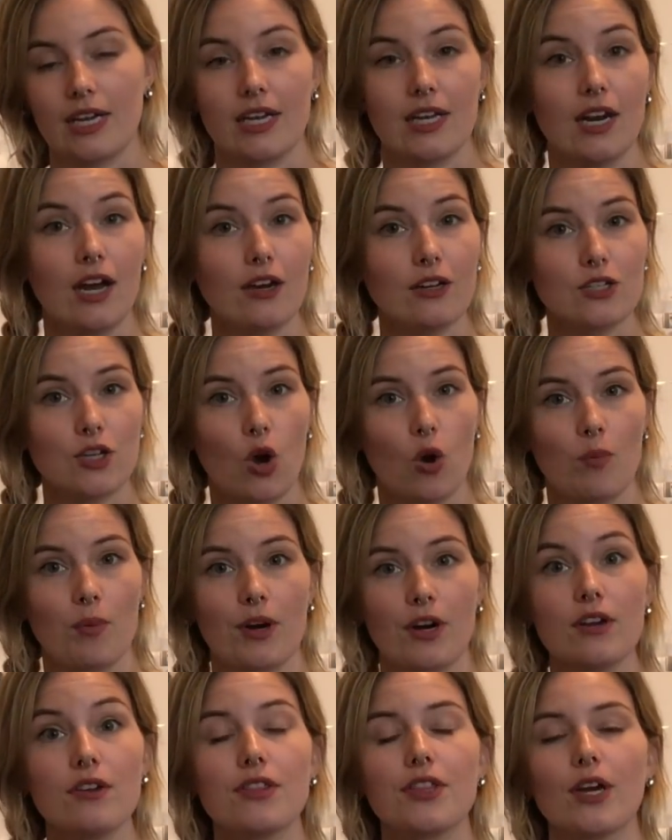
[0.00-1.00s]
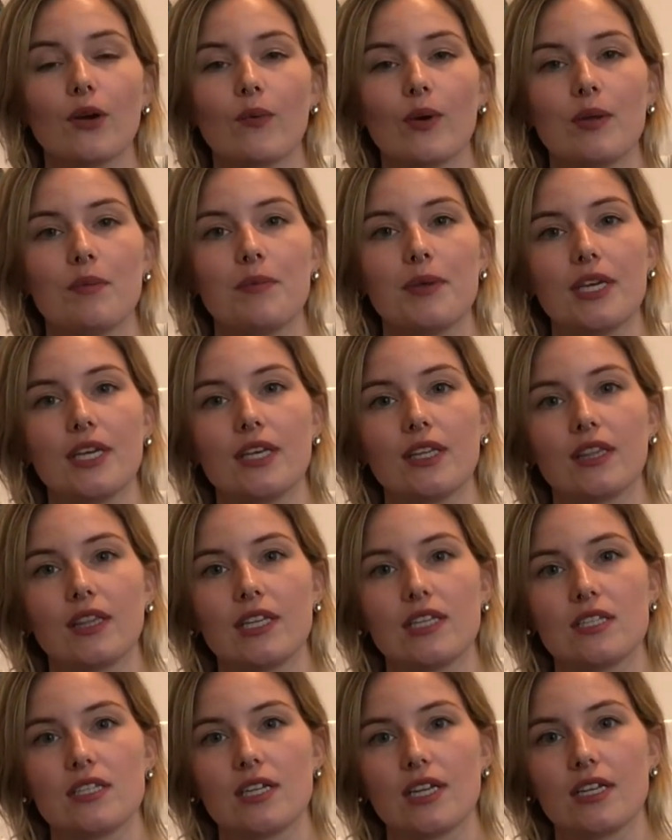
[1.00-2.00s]
in October, there will be
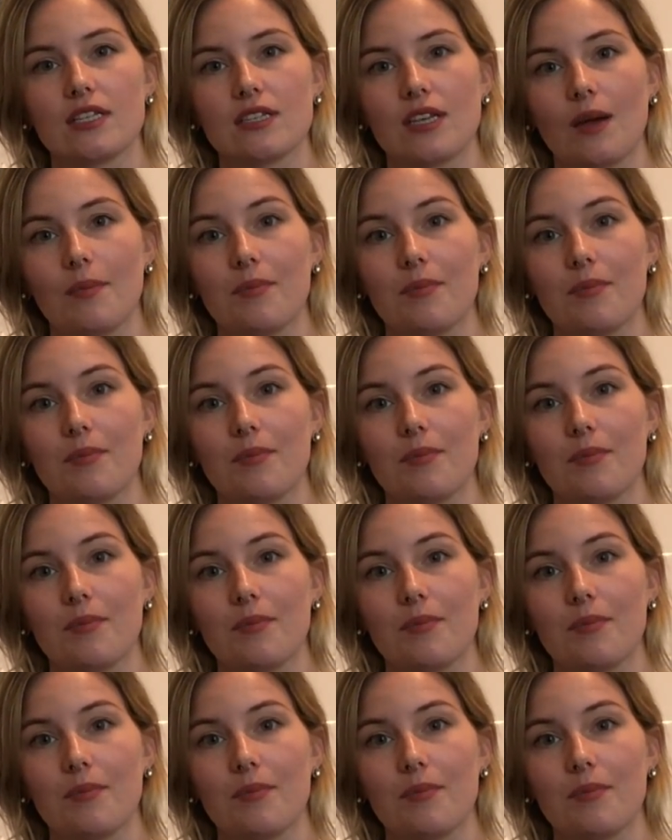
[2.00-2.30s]
listings